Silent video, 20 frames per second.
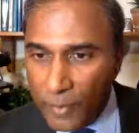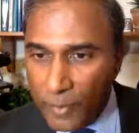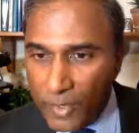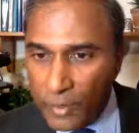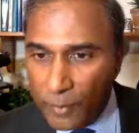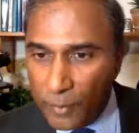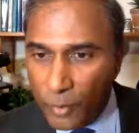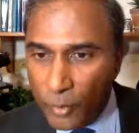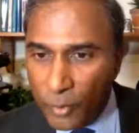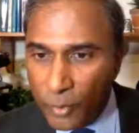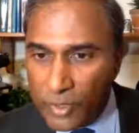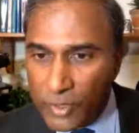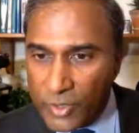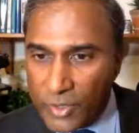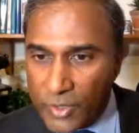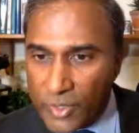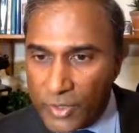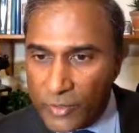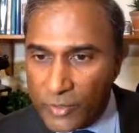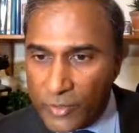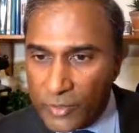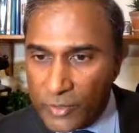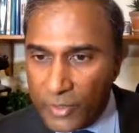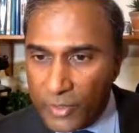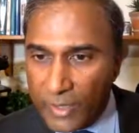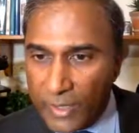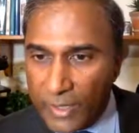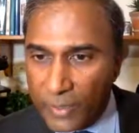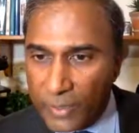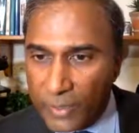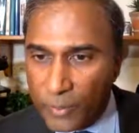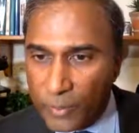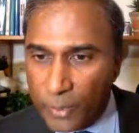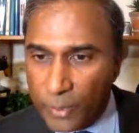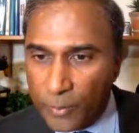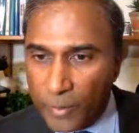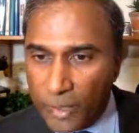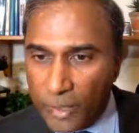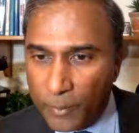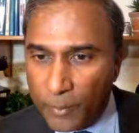Could be the more systems are allowed to
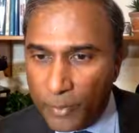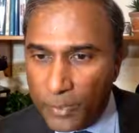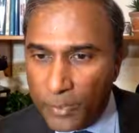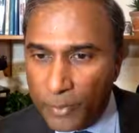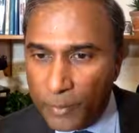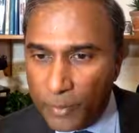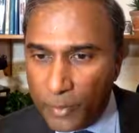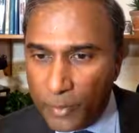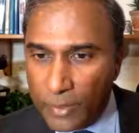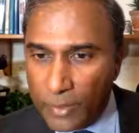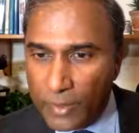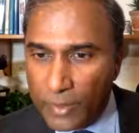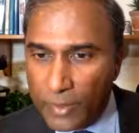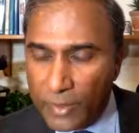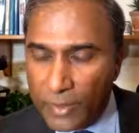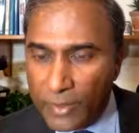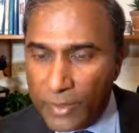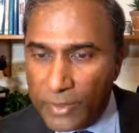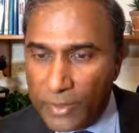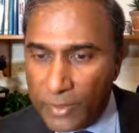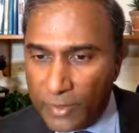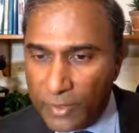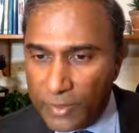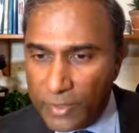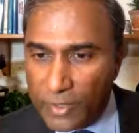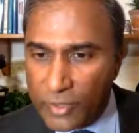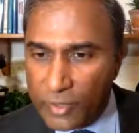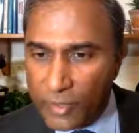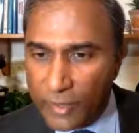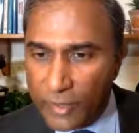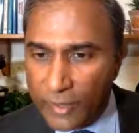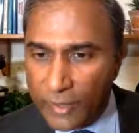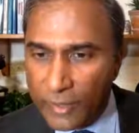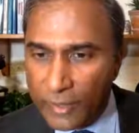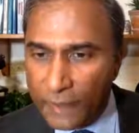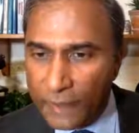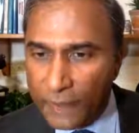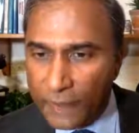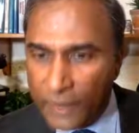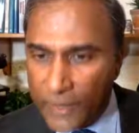work properly, the more synchronous we
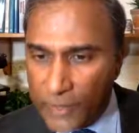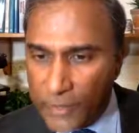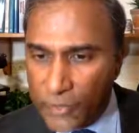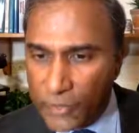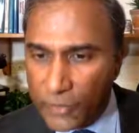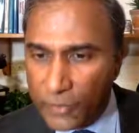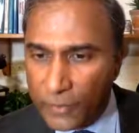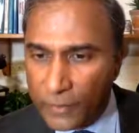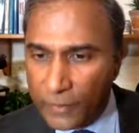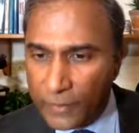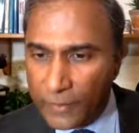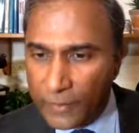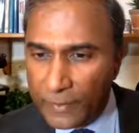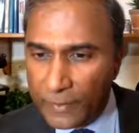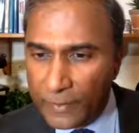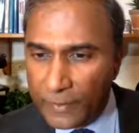are. That's true.